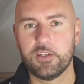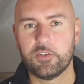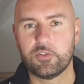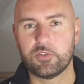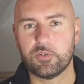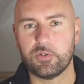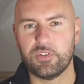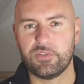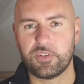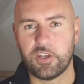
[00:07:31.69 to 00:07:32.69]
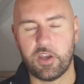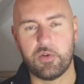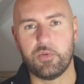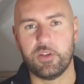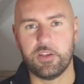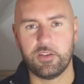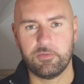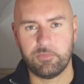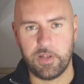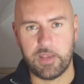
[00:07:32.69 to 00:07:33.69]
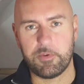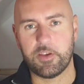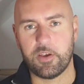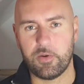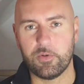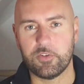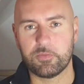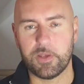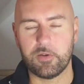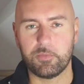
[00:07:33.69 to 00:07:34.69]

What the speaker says: sort of cola, lemon cola smell.